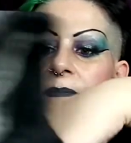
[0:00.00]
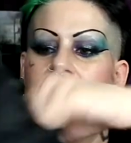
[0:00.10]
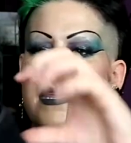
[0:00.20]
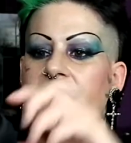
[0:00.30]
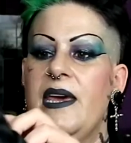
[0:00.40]

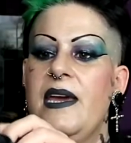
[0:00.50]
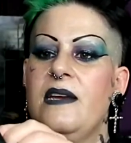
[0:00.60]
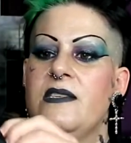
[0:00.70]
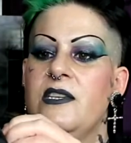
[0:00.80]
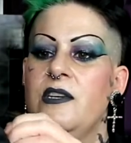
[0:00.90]
bit there
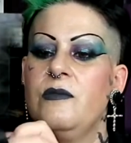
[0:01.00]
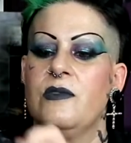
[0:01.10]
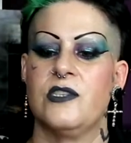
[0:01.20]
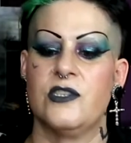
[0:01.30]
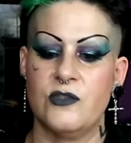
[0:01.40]
to
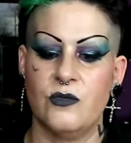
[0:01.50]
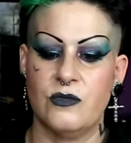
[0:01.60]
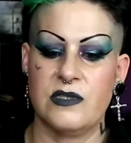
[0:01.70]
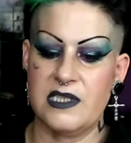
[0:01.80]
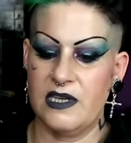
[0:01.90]

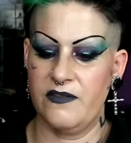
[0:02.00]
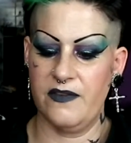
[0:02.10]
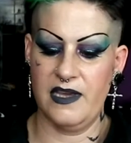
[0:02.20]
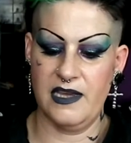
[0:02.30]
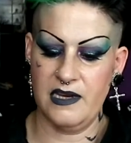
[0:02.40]
store stuff
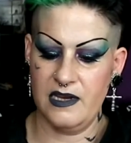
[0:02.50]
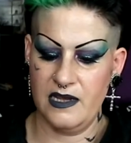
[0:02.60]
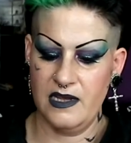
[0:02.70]
in.